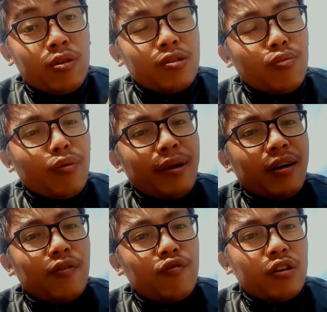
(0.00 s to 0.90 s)
Movie
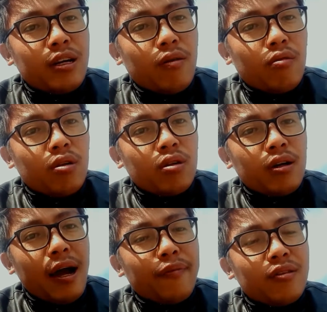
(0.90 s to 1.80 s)
Maker free download.
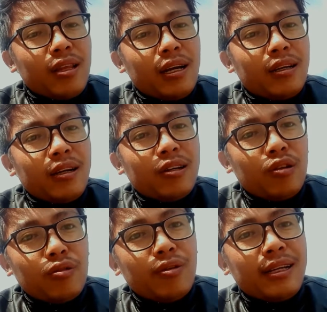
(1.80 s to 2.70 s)
After that
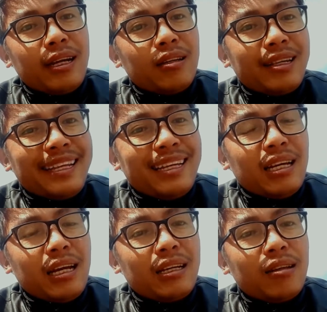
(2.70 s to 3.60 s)
you will get a link,
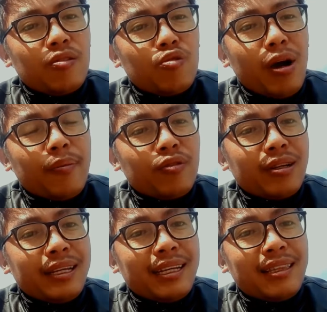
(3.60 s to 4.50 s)
and you have to
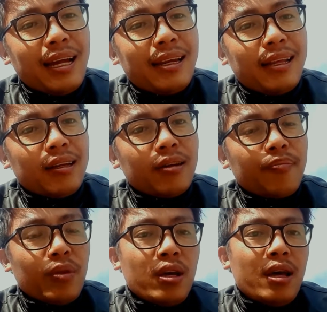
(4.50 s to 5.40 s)
click in that link.
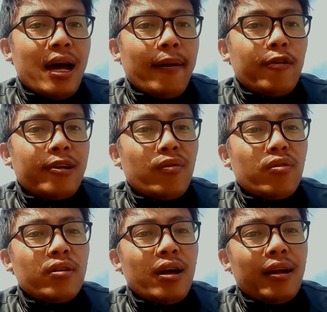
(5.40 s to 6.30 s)
After
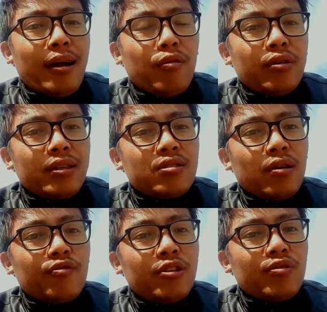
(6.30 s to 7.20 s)
downloading this
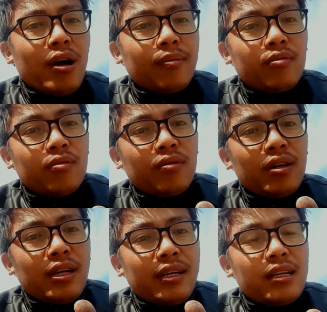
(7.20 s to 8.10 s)
software, you have to
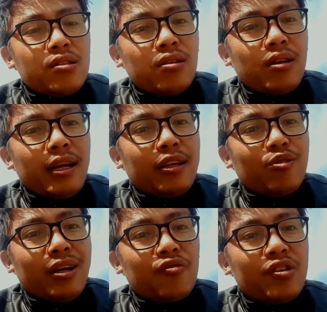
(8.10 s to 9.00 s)
install, and you
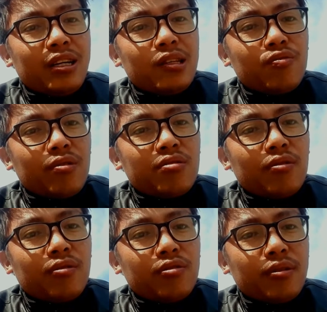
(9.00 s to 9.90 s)
can try this one
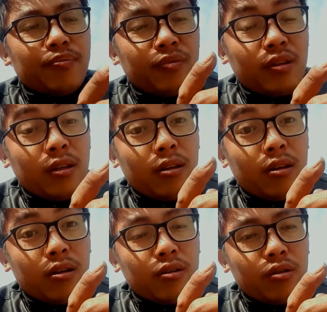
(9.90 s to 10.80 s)
software.
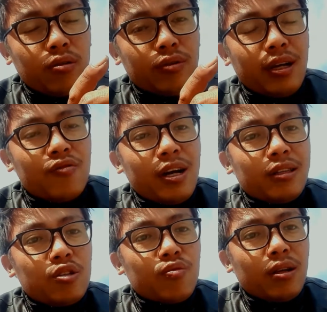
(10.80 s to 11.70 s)
So you can try
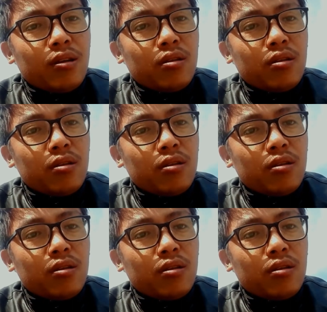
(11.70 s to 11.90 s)
this one.